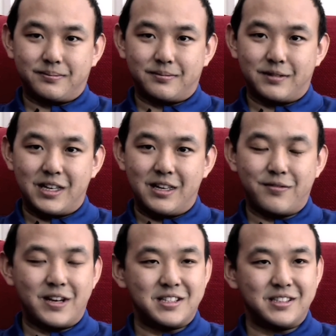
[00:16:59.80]
really
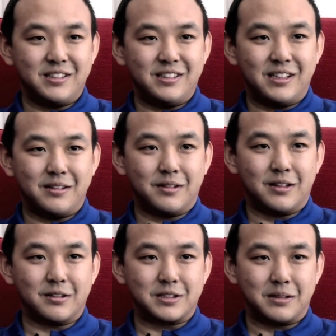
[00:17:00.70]
fancied anyone
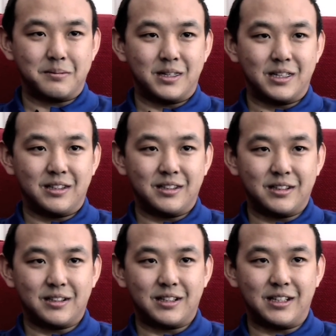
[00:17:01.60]
outside my
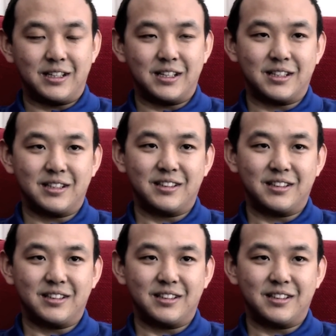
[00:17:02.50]
thing yet.